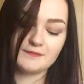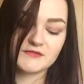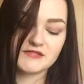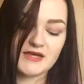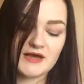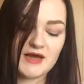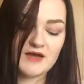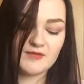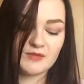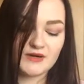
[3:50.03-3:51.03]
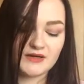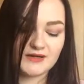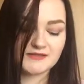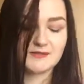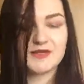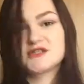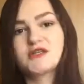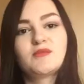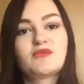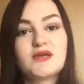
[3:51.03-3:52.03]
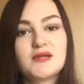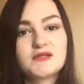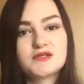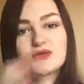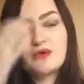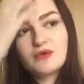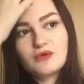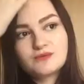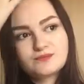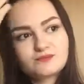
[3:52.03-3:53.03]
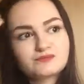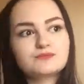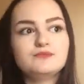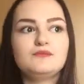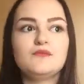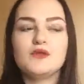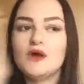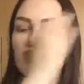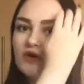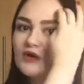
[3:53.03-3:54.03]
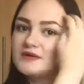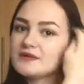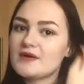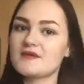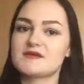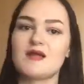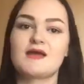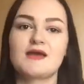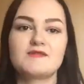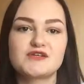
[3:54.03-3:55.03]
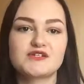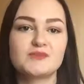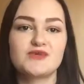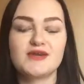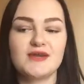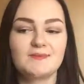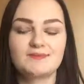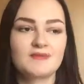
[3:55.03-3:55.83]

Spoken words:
So yeah, I've been wanting something shimmery to go on holiday with because I like having shimmery